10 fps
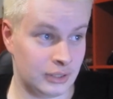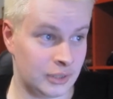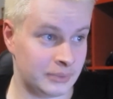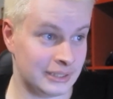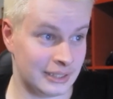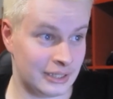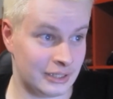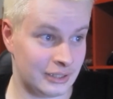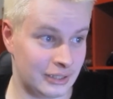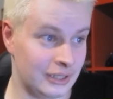I mean,
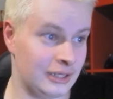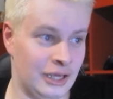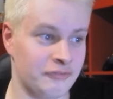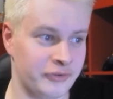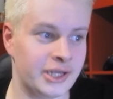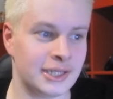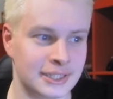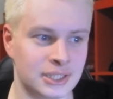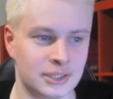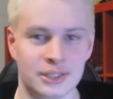every
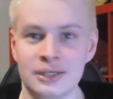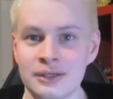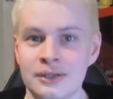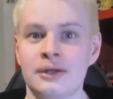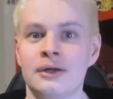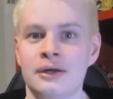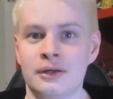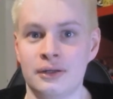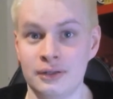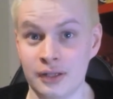cliche.
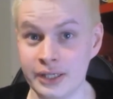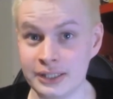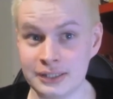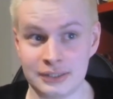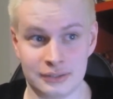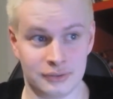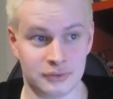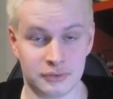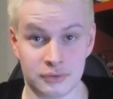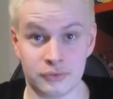Like,
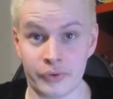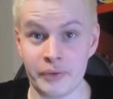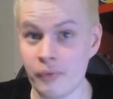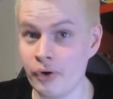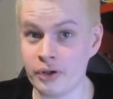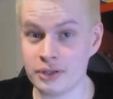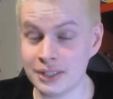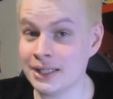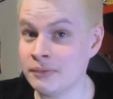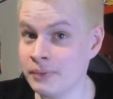great work, you
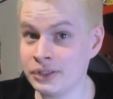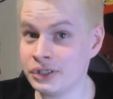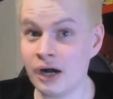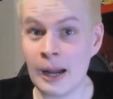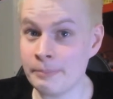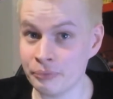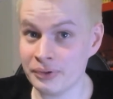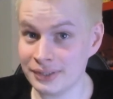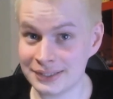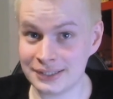didn't mention
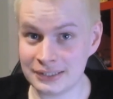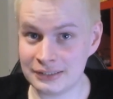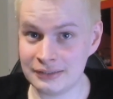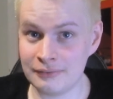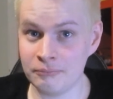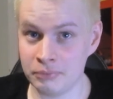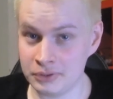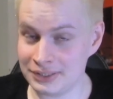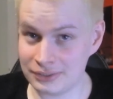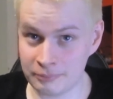hyper-realistic,
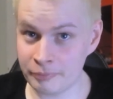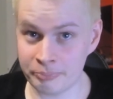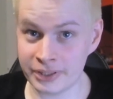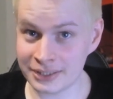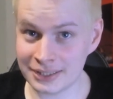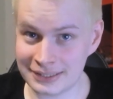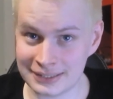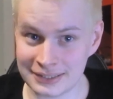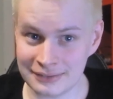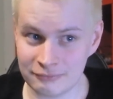but you still put blood and
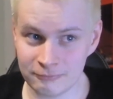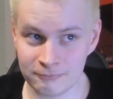guts in it.